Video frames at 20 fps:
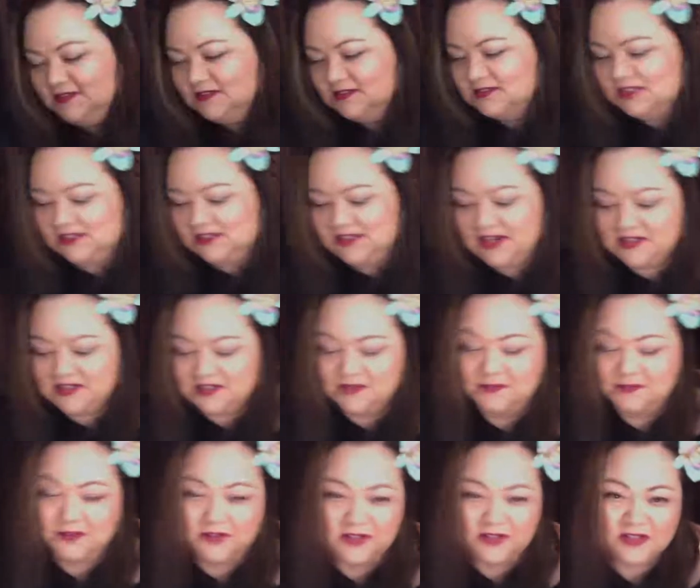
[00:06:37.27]

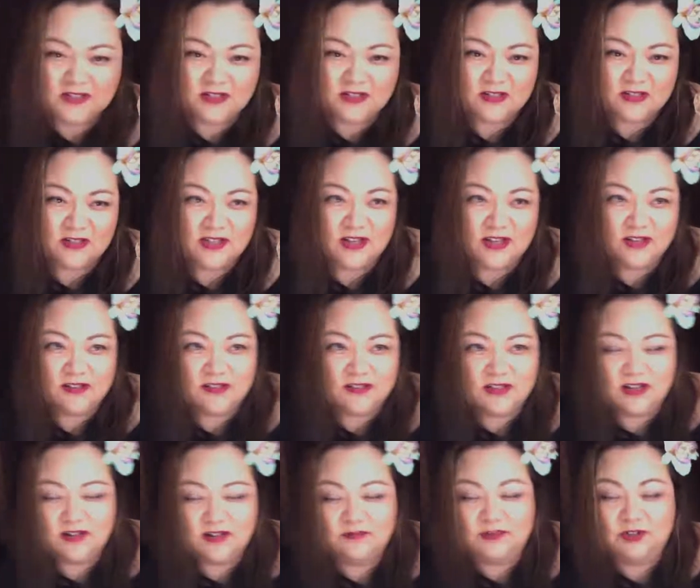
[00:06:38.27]
Delectable. That's
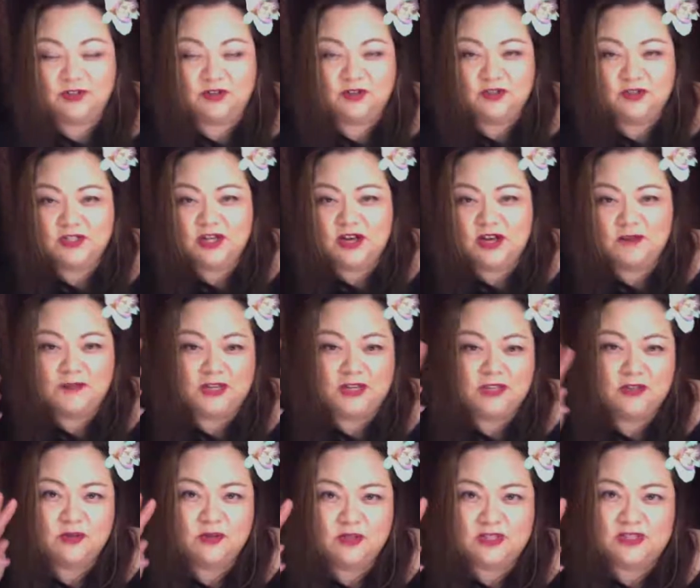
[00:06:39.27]
the third time I
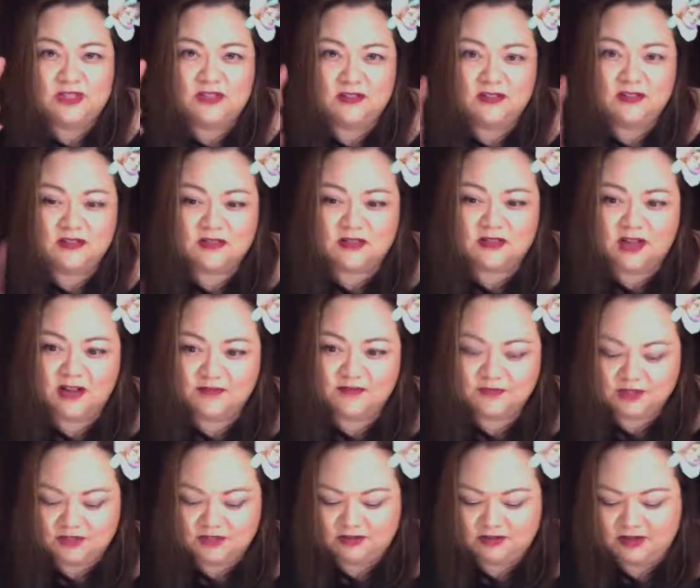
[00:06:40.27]
used it in this live
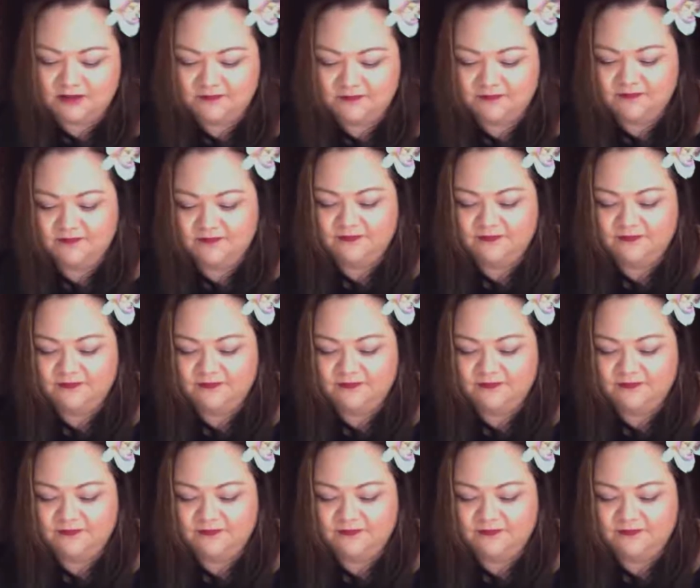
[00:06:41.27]
stream.